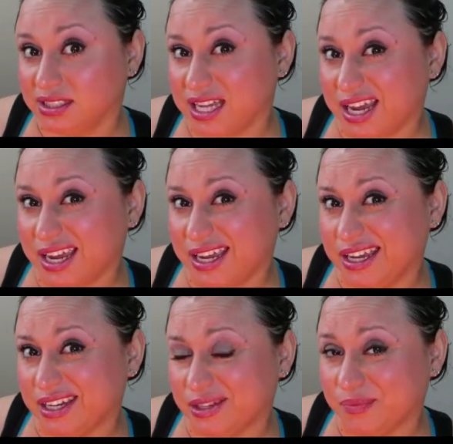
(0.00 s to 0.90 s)

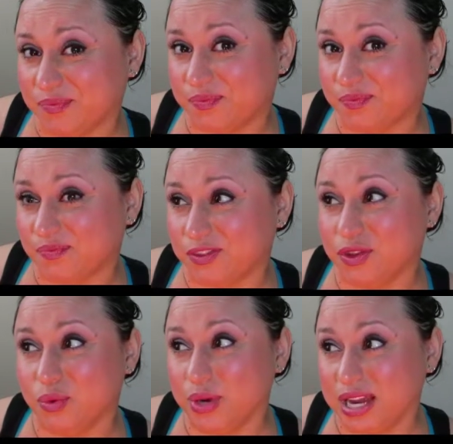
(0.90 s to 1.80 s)
like
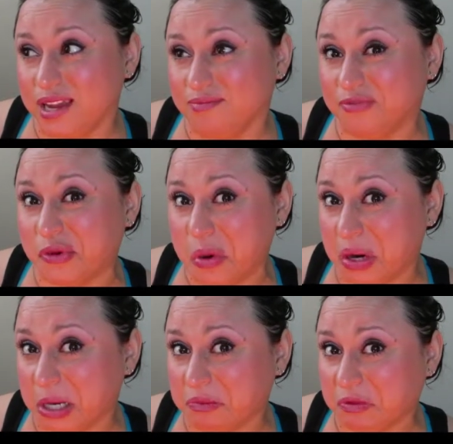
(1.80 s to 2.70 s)
3,
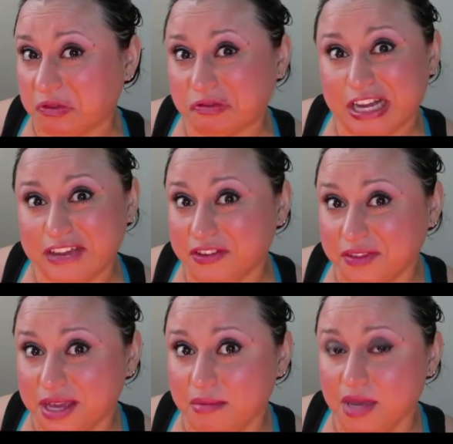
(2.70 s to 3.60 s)
4, or 5
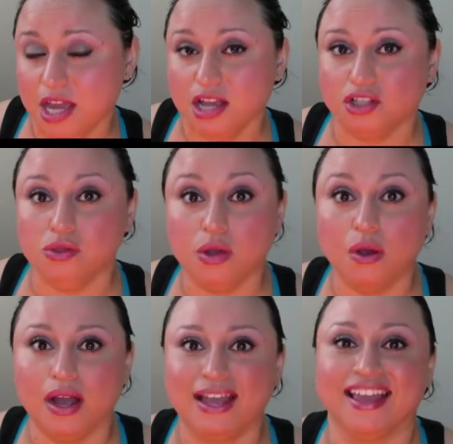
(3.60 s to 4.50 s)
of them.
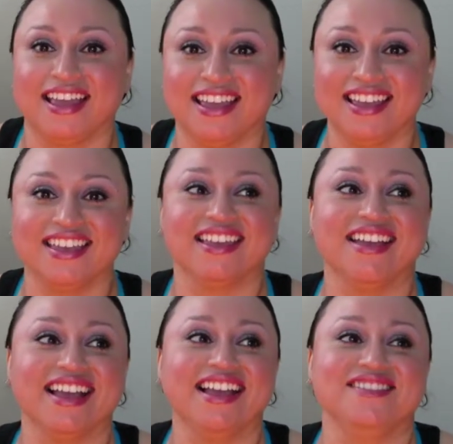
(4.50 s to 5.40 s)
So I
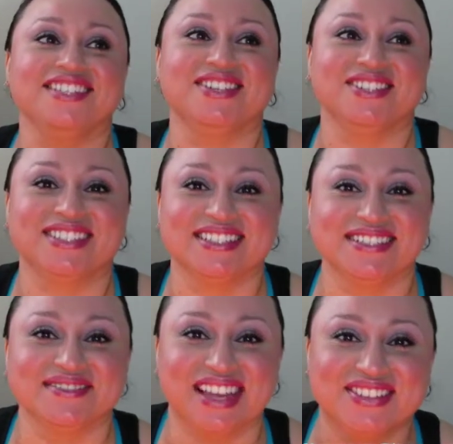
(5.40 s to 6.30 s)
have to go to
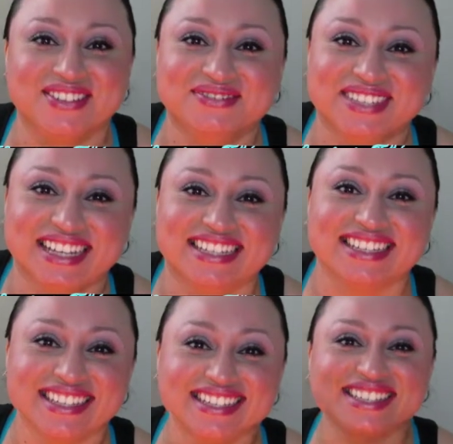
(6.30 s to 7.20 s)
the bathroom like
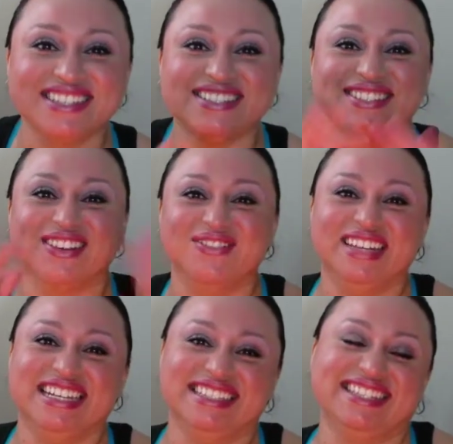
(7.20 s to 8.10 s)
so
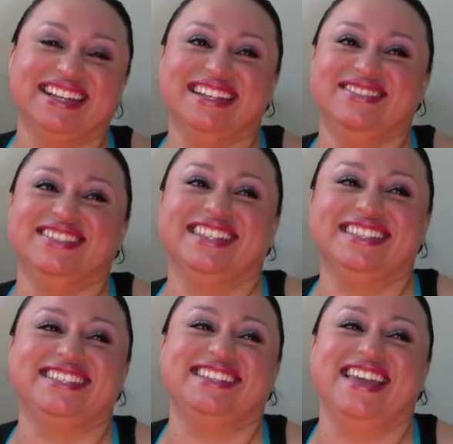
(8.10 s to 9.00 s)
many times
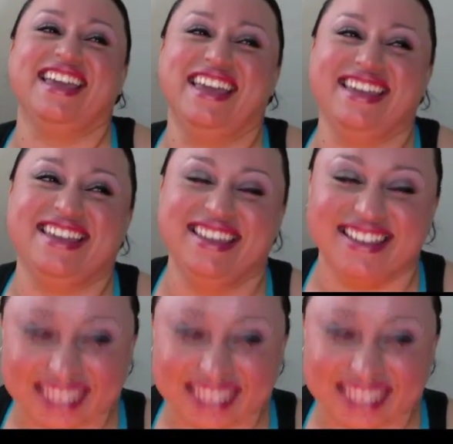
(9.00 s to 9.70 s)
a day.